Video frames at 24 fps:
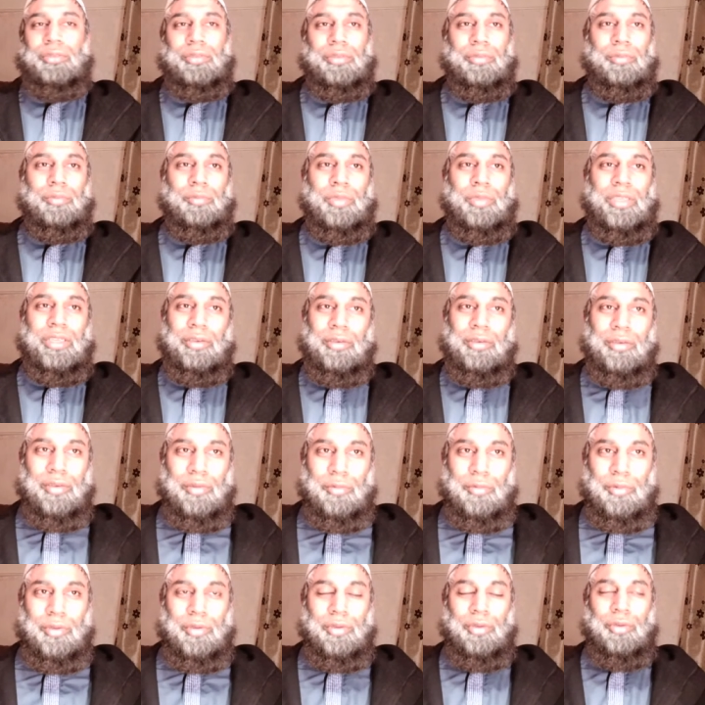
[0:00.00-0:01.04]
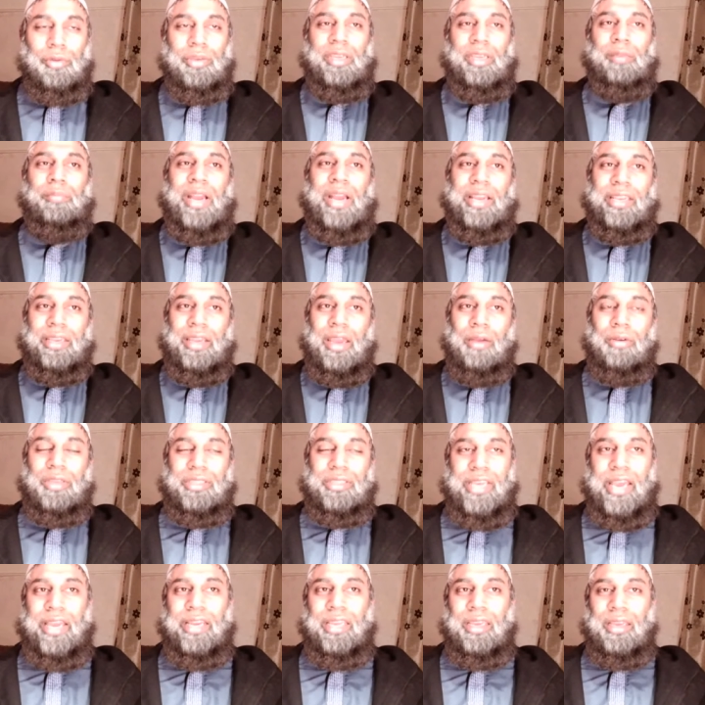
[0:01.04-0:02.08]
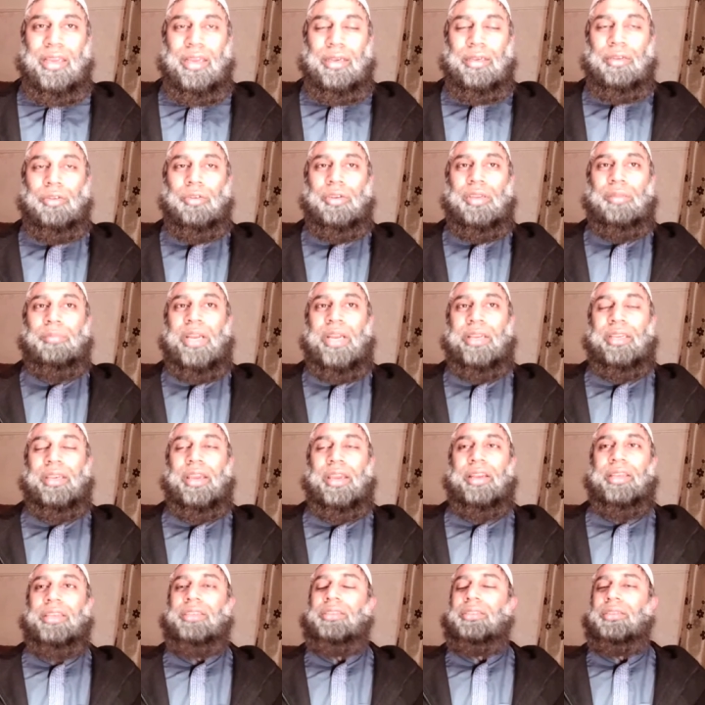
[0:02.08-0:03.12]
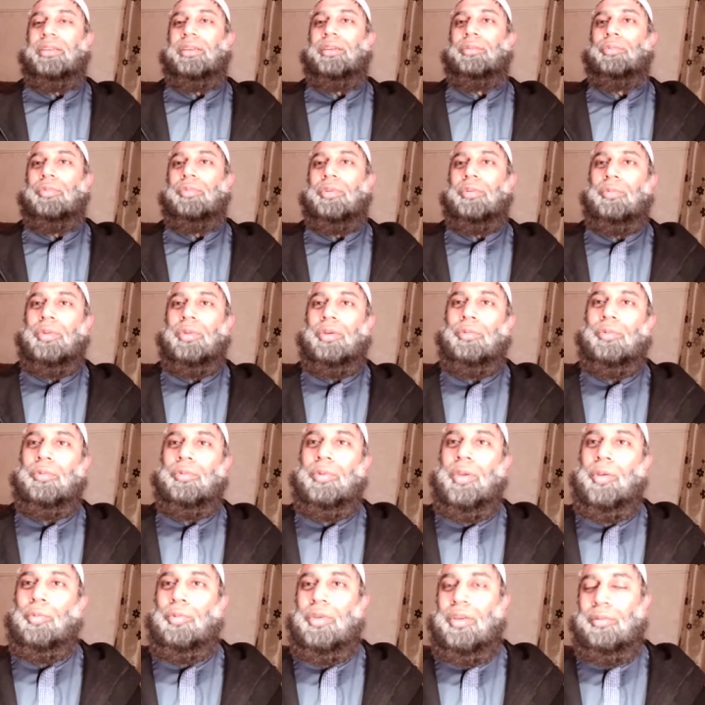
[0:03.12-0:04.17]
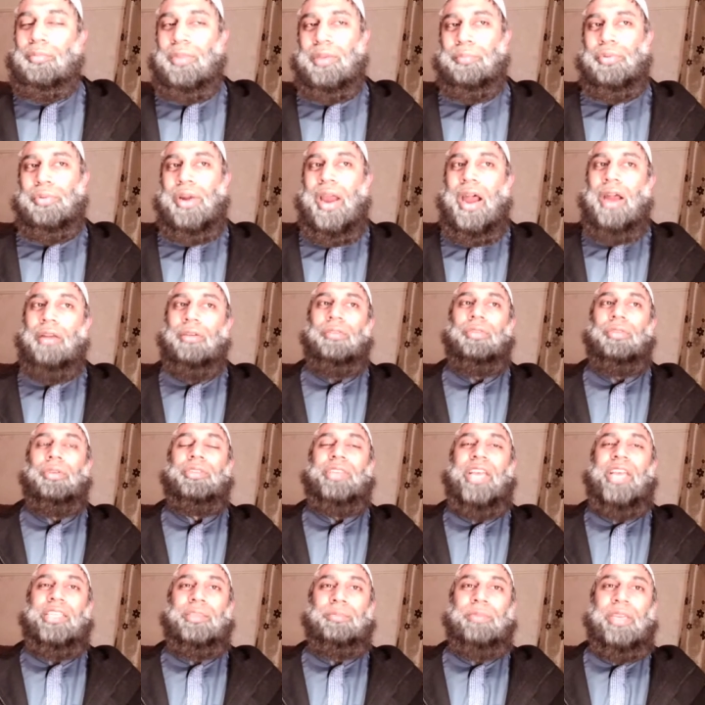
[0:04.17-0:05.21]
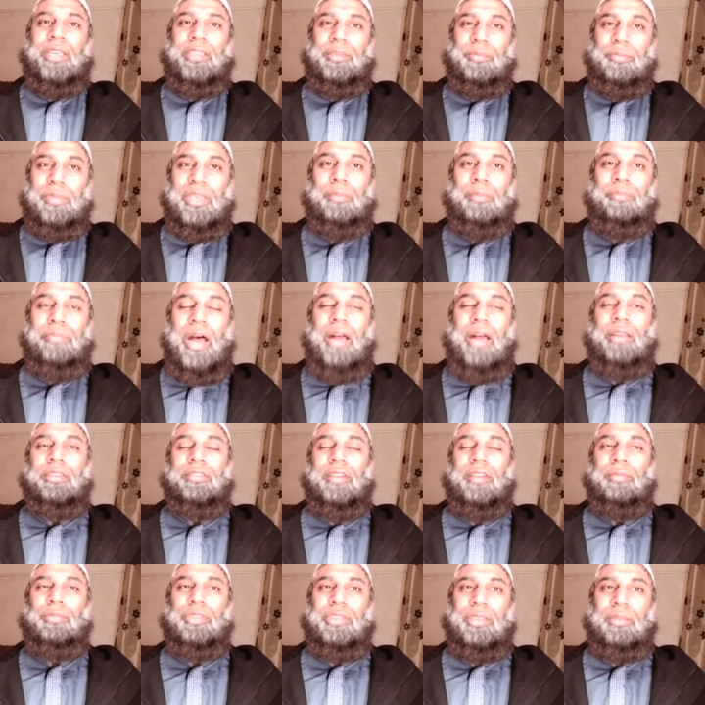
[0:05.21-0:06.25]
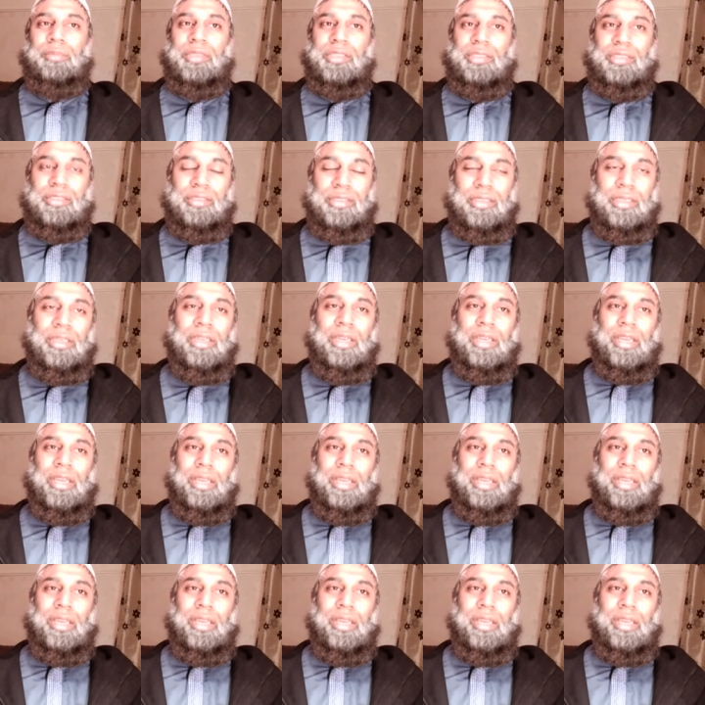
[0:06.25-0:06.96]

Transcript: we, looking back in our tariq and looking back in our history, we wouldn't be proud of those aspects being part of our Muslim history.